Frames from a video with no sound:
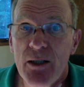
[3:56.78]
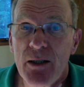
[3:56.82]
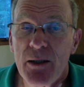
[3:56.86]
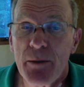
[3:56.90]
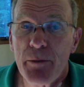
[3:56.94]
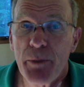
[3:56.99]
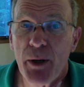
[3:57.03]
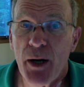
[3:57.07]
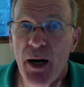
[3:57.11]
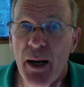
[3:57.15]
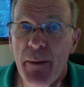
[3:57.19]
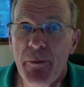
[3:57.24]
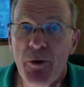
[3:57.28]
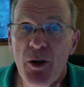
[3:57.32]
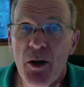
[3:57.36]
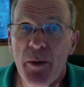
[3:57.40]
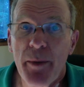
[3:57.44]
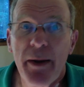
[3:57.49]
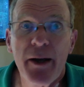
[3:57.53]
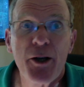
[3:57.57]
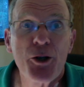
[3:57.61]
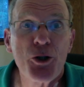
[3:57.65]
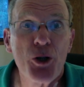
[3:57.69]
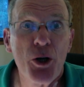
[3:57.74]
But I'm going to
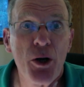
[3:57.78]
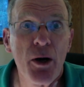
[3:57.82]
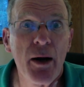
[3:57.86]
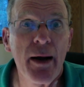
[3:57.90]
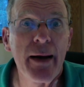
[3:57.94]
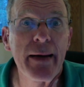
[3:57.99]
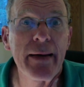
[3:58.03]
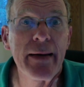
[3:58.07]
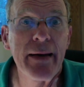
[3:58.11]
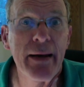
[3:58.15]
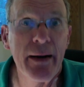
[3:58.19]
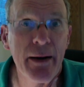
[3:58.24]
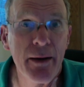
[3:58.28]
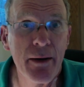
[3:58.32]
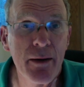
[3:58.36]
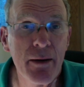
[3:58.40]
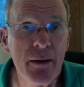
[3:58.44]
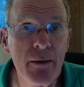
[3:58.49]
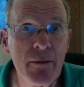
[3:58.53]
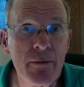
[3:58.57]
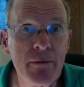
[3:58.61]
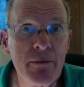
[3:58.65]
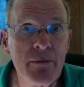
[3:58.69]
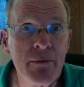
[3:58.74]
make sure I get it,
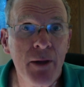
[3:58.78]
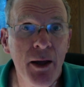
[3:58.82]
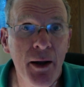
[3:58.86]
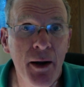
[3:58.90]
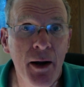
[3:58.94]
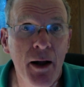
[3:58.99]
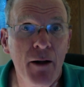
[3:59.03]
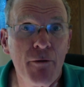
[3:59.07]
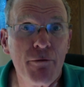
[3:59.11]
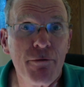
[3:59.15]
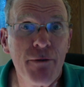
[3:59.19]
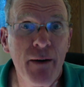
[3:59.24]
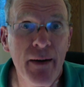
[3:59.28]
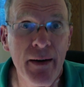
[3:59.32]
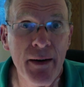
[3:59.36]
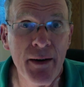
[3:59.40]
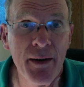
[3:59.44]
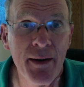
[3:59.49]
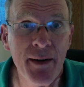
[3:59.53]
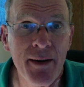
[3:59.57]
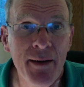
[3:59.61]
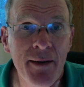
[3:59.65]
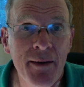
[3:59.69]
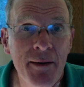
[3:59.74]
and I'll find
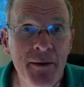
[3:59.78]
it.